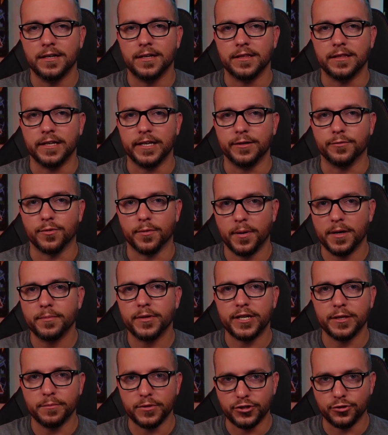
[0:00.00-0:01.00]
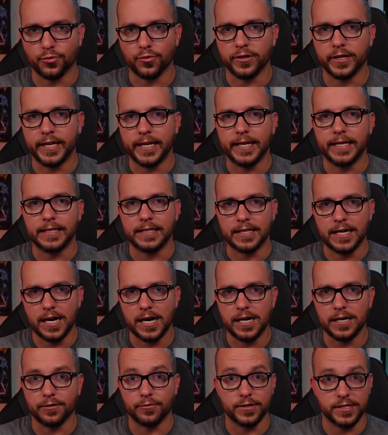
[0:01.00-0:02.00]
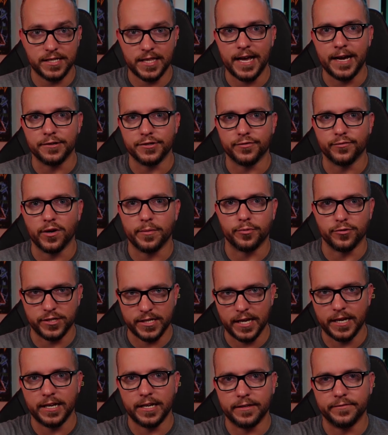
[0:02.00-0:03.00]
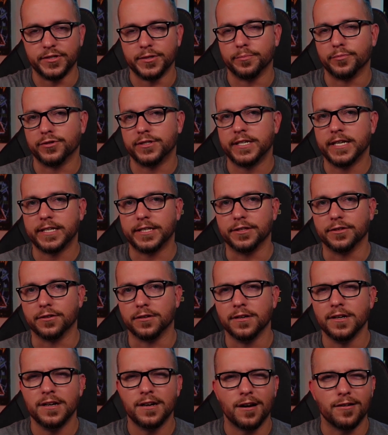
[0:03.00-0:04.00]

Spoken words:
the Republican majority in Congress, the House of Representatives in particular,